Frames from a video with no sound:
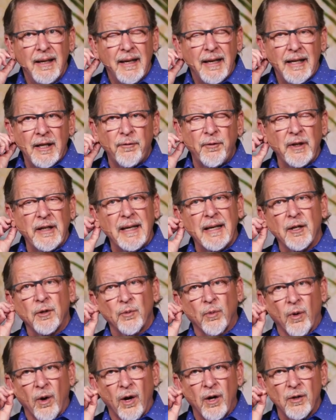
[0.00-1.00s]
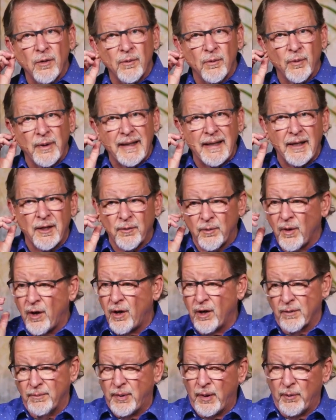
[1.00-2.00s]
And if we get it wrong, we get it
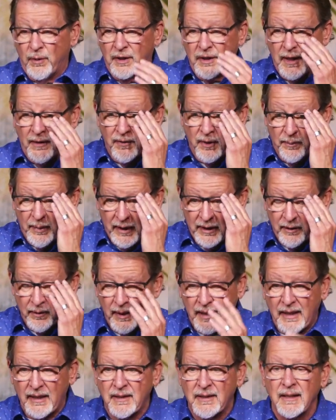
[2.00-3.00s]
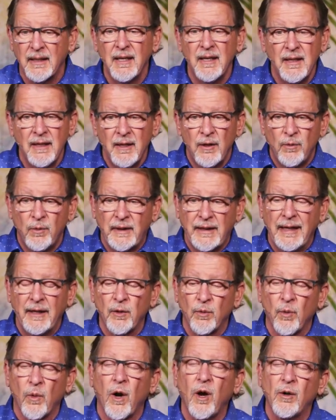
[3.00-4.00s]
wrong, but we're covered by grace. We'll get
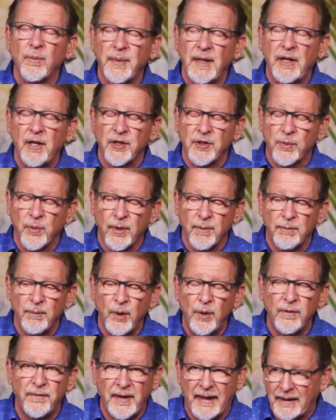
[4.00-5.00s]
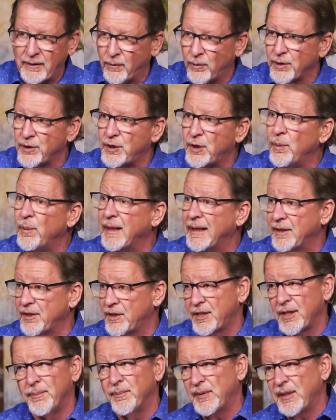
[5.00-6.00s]
it wrong because we're moving, we're doing
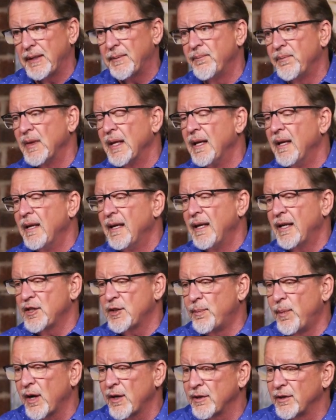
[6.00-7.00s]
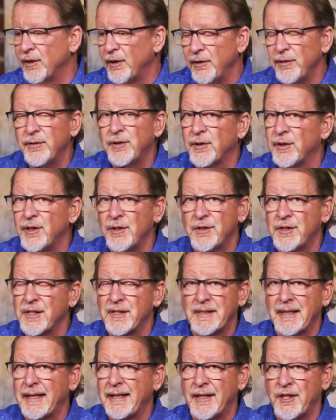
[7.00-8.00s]
something. As Martin Luther used to
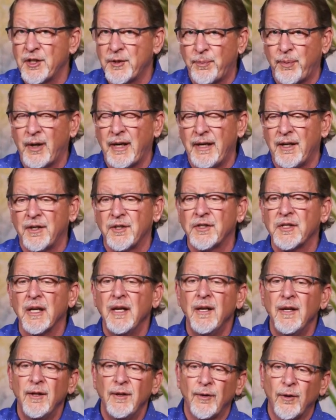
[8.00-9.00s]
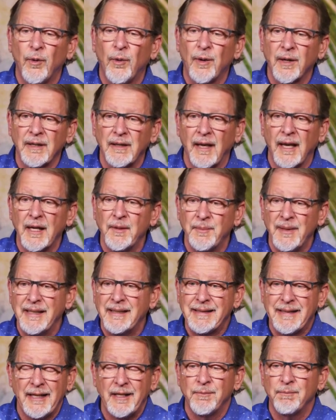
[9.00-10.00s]
say in his prayers, Lord, let me
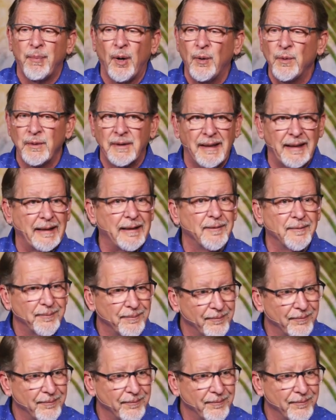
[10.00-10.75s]
sin boldly.